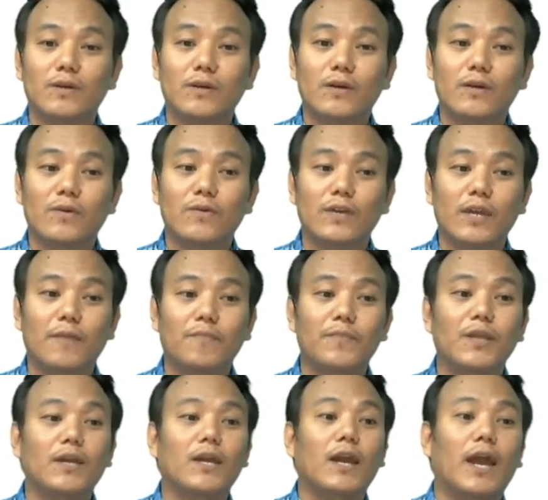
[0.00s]
Okay,
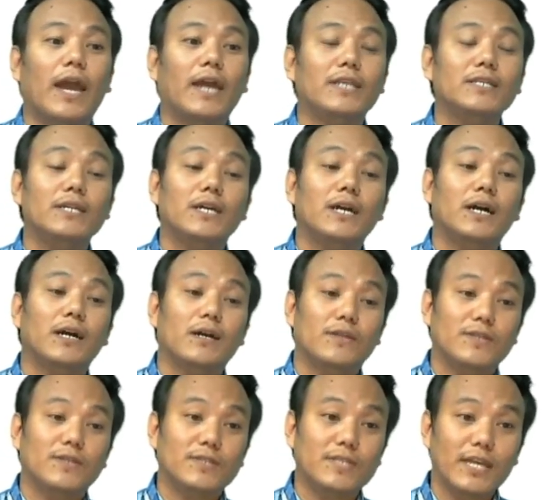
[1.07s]
and the
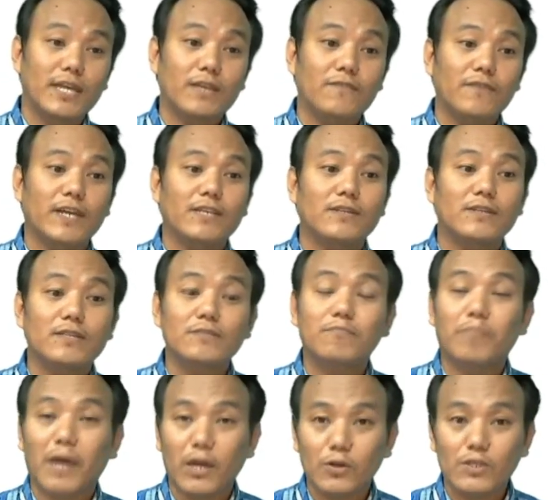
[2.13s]
second factor is
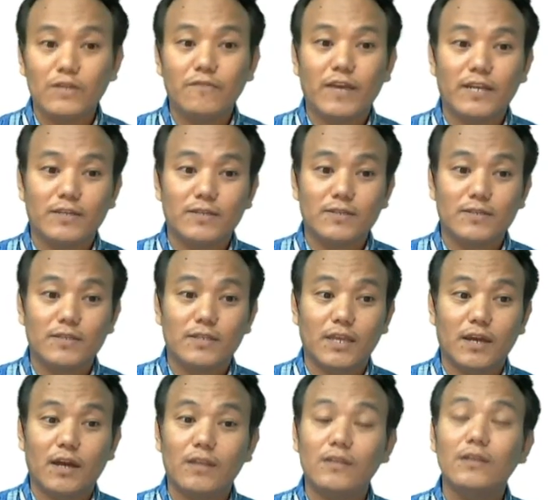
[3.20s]
biotic factors. They
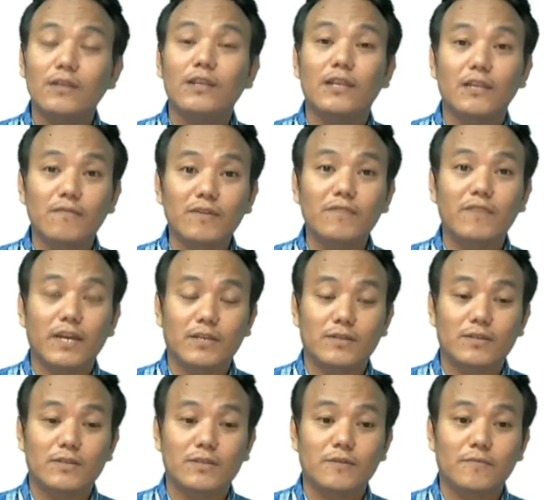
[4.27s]
are the living
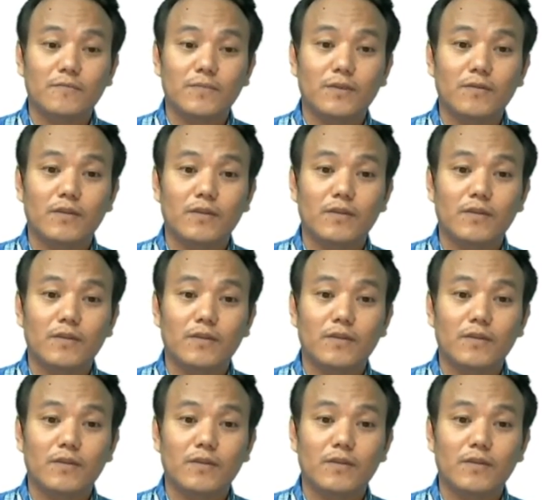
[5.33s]
factors, right?